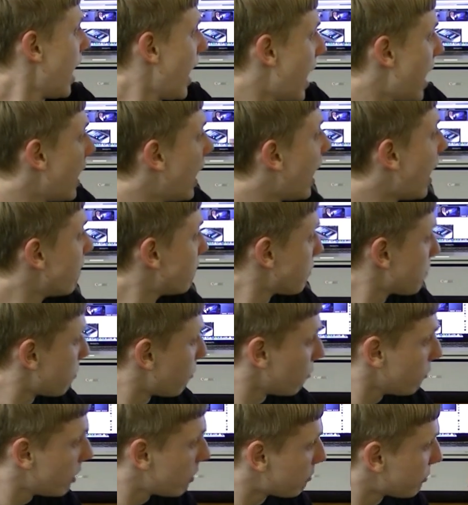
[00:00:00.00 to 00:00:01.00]
And I have
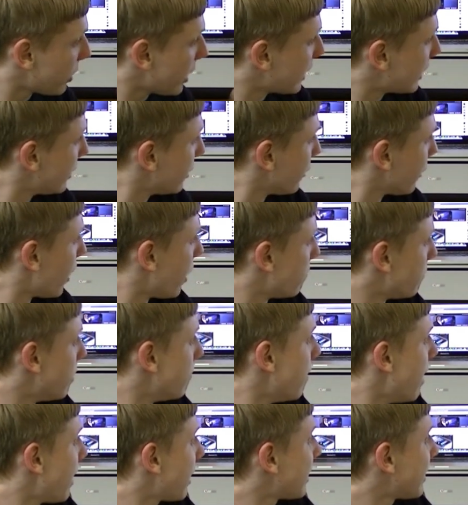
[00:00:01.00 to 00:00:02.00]
it pulled up right here on
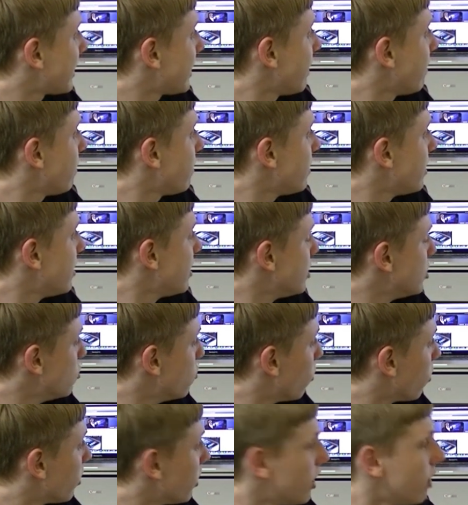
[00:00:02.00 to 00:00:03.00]
my Mac. Again, the
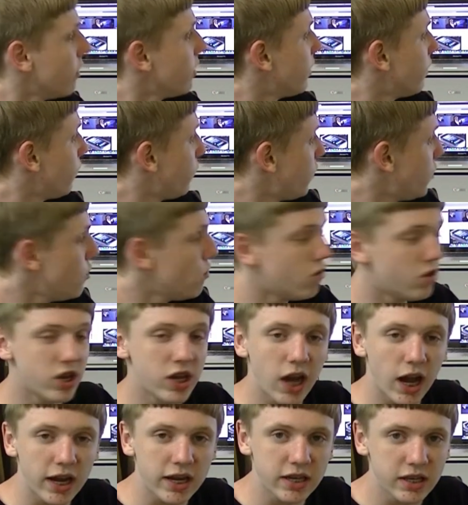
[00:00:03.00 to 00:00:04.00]
URL is
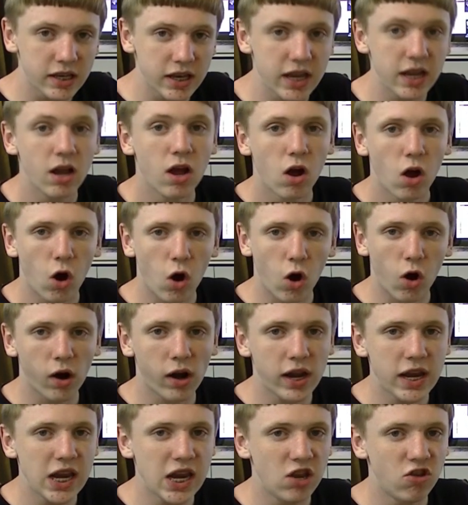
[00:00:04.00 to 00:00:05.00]

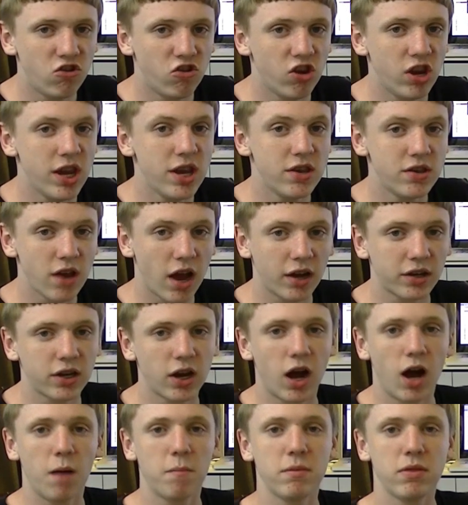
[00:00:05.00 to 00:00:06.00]

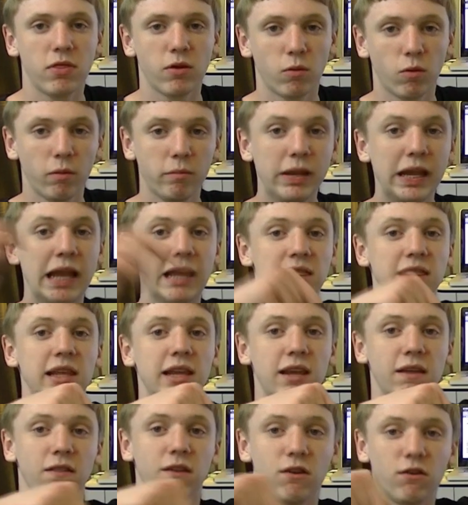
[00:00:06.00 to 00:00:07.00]
udidreg.com. There will be a
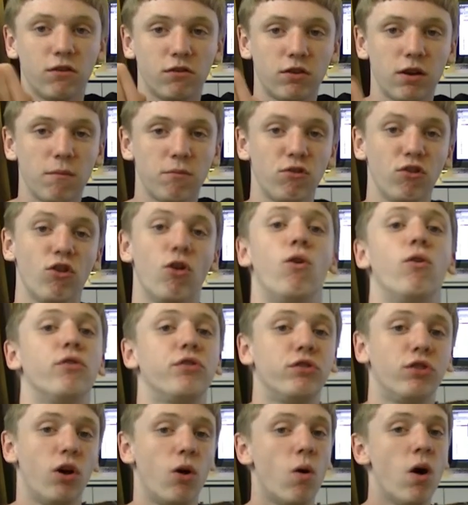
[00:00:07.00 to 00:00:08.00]
link in the description
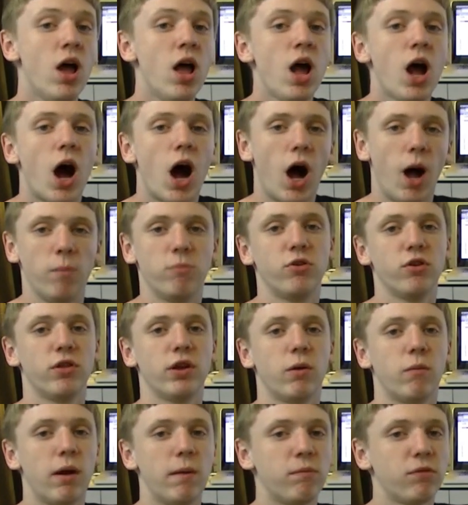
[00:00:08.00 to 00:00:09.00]
also um, to
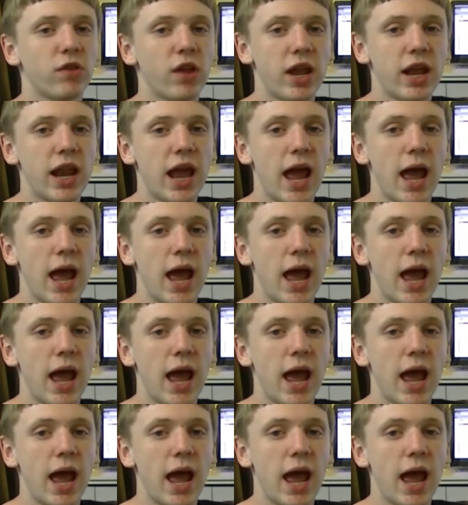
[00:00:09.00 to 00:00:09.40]
their website.